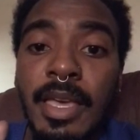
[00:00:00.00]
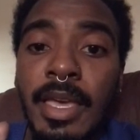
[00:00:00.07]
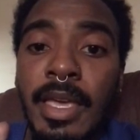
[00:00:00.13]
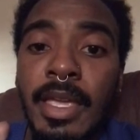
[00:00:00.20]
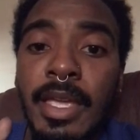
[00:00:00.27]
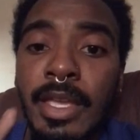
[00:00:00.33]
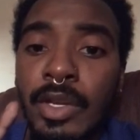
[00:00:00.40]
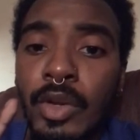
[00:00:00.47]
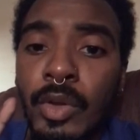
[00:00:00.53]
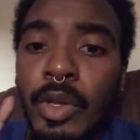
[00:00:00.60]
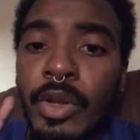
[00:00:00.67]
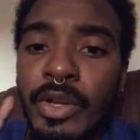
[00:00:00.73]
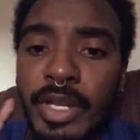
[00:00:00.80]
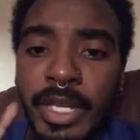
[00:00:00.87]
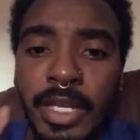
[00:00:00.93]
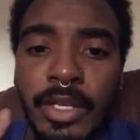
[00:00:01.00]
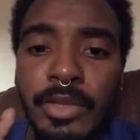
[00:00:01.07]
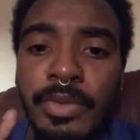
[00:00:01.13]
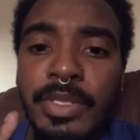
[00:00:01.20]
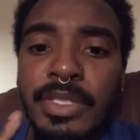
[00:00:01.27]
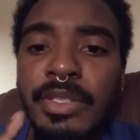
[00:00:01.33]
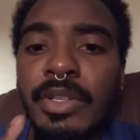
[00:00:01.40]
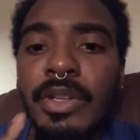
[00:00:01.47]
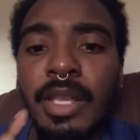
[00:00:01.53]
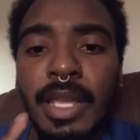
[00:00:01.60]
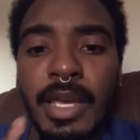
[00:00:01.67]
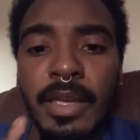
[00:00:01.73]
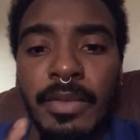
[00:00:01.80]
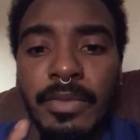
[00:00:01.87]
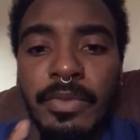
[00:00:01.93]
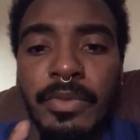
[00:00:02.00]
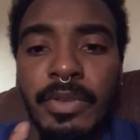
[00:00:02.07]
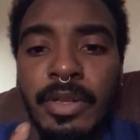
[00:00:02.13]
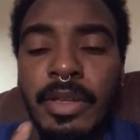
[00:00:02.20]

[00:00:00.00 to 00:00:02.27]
and no longer hindrance in your life.